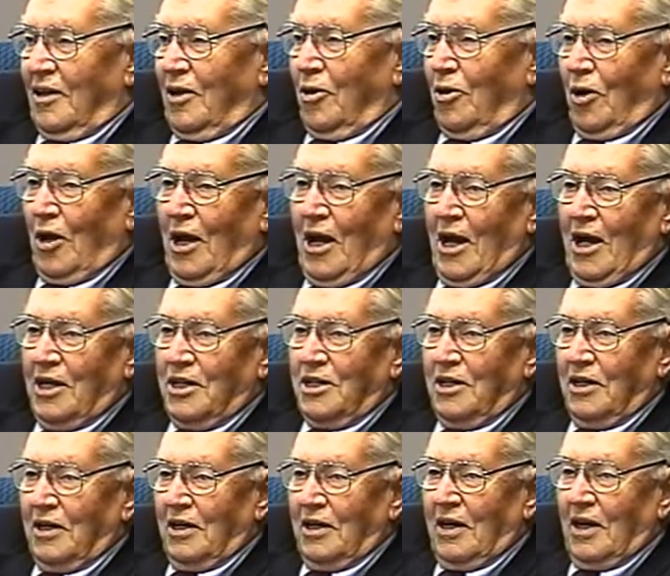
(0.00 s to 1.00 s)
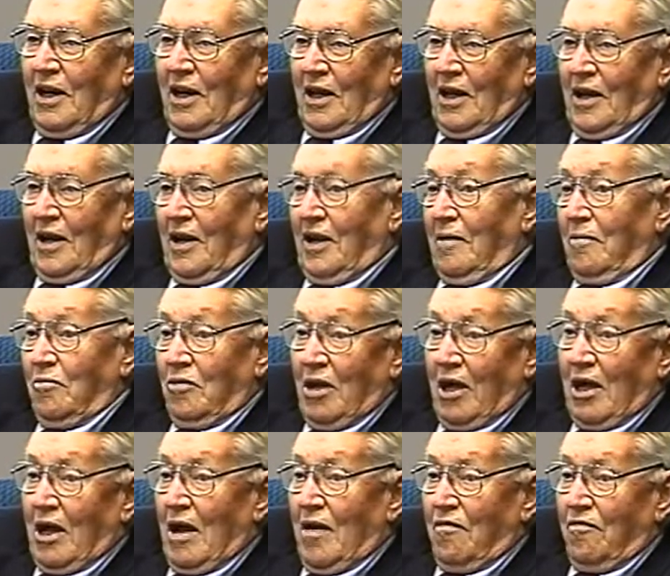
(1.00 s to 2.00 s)
utilize it and even
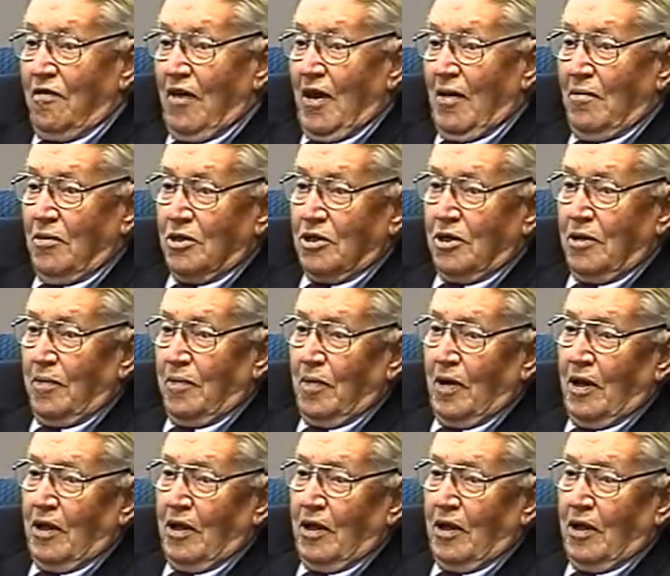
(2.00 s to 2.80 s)
take our families up